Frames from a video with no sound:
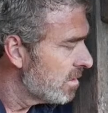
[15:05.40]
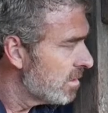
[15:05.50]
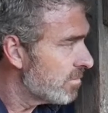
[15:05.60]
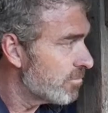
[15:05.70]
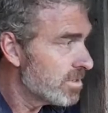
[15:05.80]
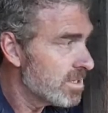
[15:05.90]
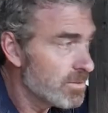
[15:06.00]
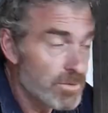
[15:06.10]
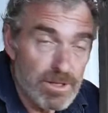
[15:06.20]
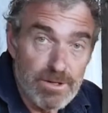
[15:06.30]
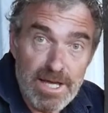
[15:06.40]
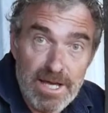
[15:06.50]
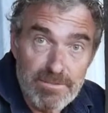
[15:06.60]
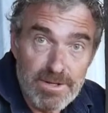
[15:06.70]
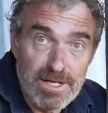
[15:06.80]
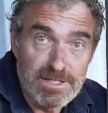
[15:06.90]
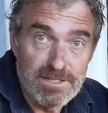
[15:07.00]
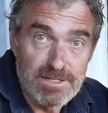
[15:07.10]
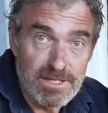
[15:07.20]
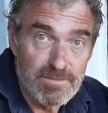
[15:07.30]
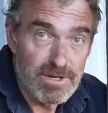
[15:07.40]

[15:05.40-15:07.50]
It really wouldn't look out of place in some